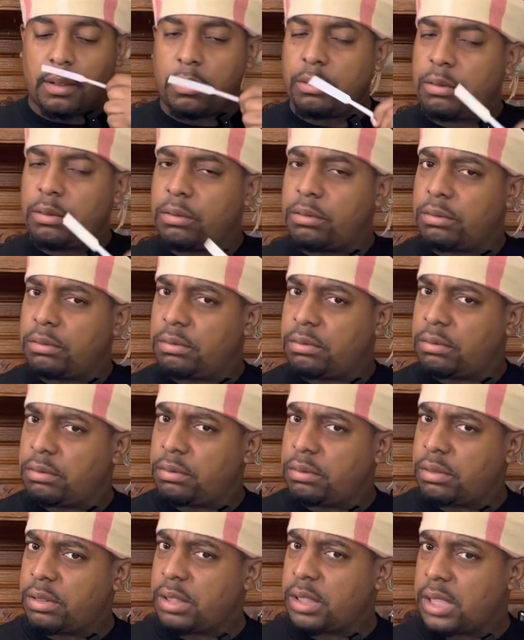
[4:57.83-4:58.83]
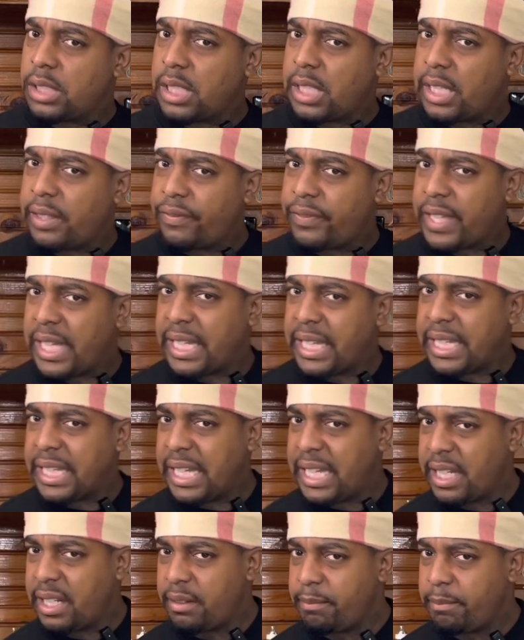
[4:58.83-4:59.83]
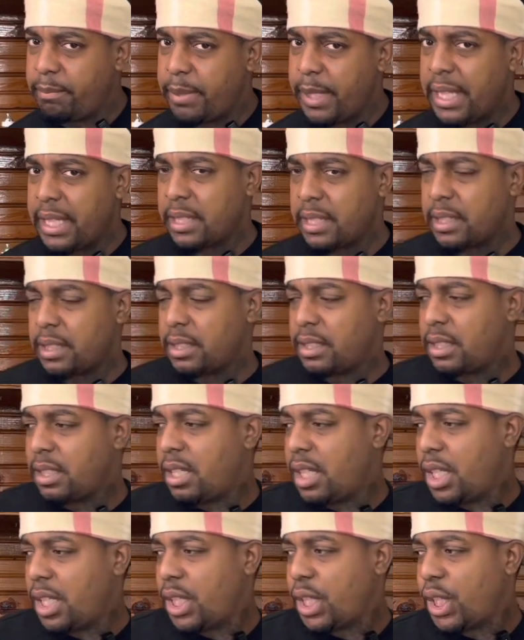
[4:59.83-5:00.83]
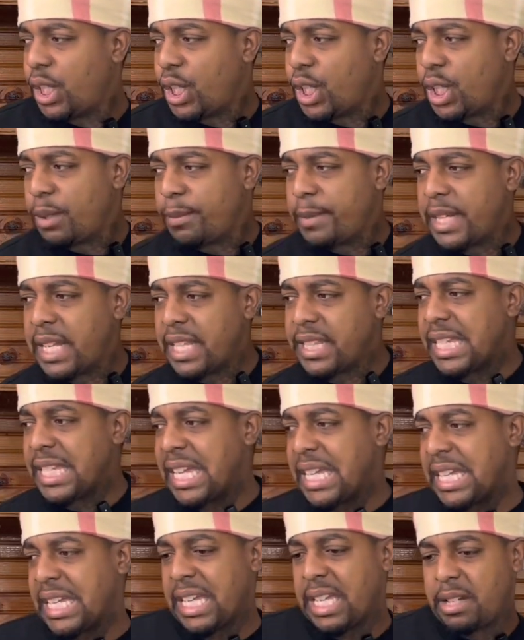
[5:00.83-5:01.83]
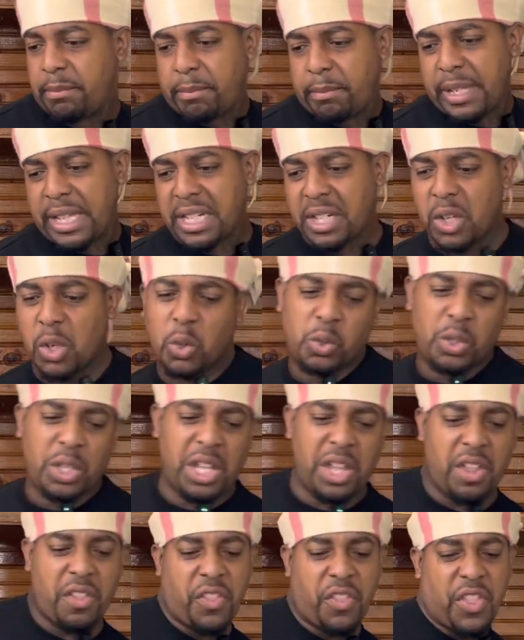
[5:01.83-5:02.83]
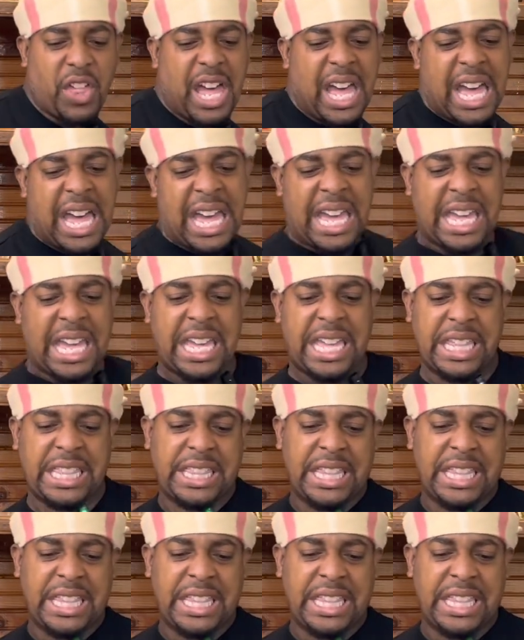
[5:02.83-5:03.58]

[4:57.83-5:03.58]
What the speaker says: Ooh, That thing getting better. You hear me? That thing getting better on the fine